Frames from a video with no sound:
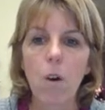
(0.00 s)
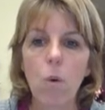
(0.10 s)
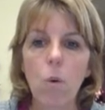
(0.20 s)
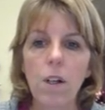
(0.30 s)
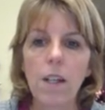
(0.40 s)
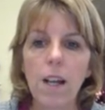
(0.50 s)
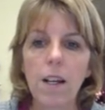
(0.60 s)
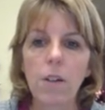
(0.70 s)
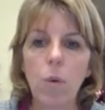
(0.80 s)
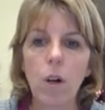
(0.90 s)
or a
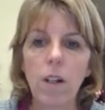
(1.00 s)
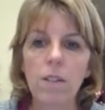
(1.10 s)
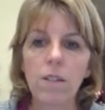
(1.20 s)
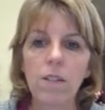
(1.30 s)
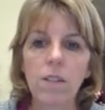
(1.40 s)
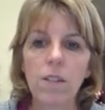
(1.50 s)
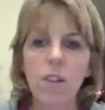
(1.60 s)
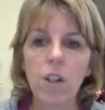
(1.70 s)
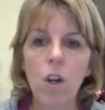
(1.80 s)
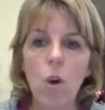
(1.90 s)
negative one
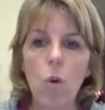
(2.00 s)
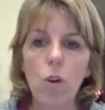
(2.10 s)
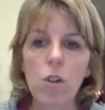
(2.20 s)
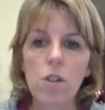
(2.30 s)
or